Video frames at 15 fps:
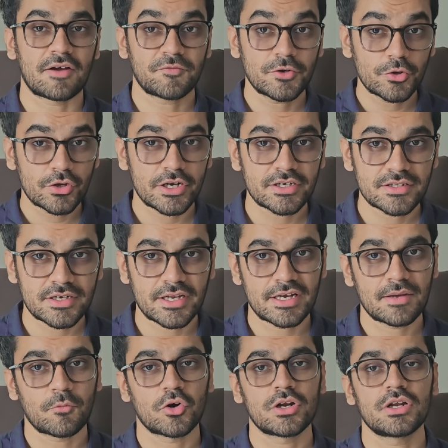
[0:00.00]
After you create the
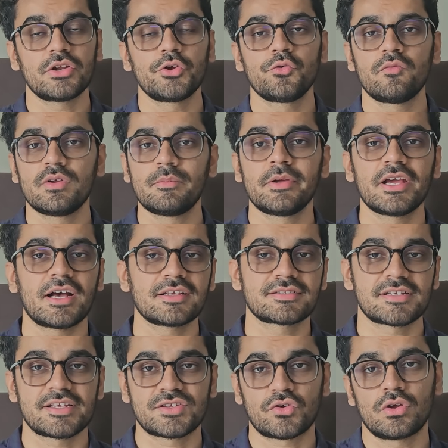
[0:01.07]
data model you will be
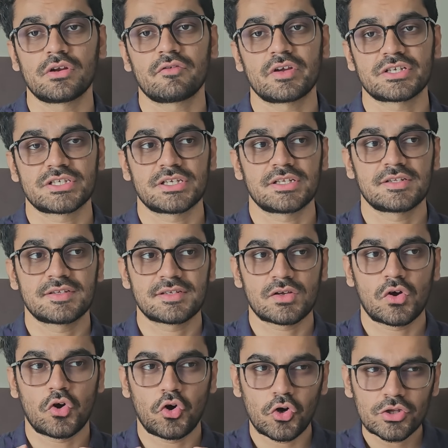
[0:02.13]
asked SQL questions
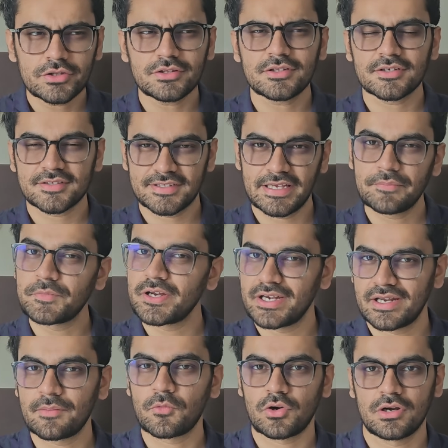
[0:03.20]
on the same
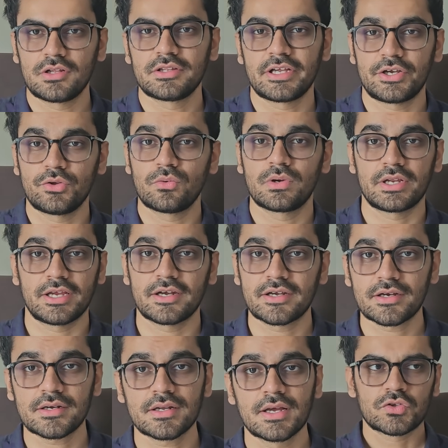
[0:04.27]
data model that you
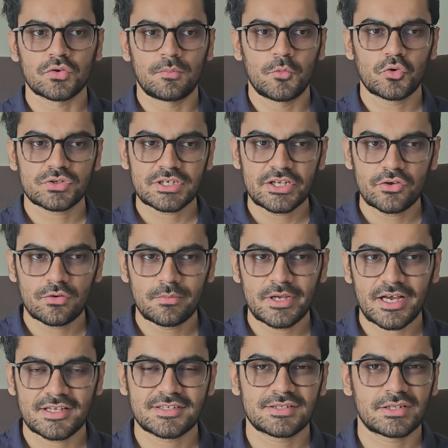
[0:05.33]
created. So mostly you'll
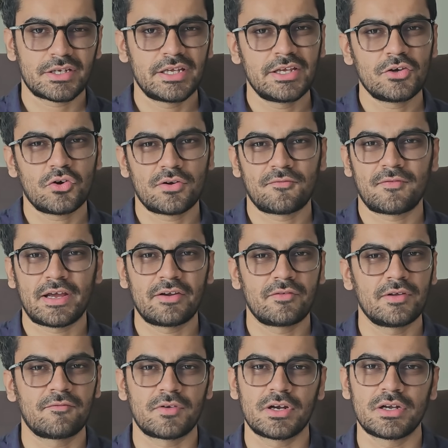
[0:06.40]
be asked three or
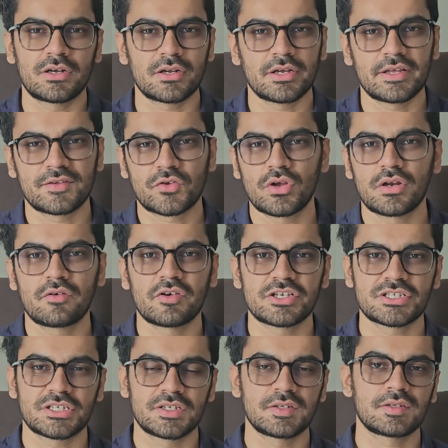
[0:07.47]
five different SQL
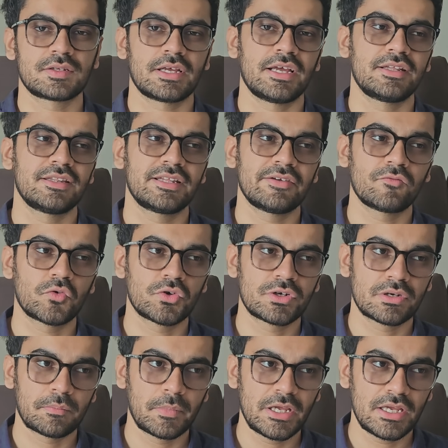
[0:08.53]
questions and they
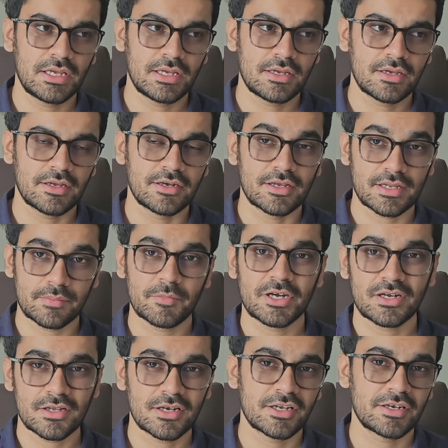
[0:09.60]
would be
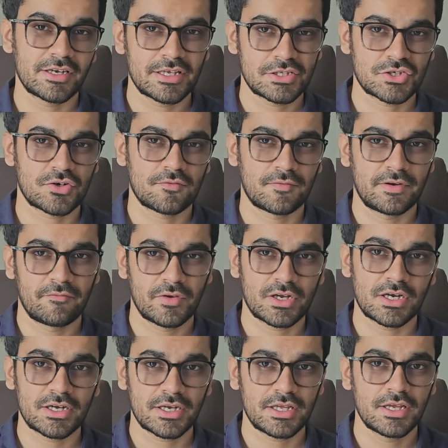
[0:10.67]
incremental in nature of
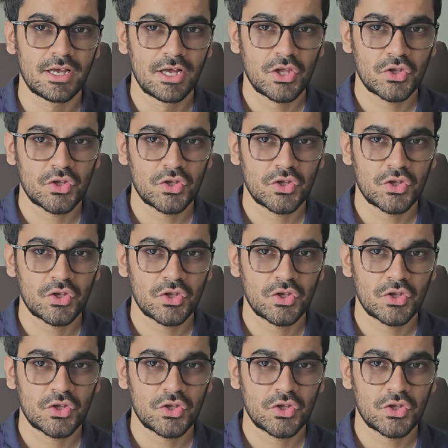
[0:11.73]
difficulty.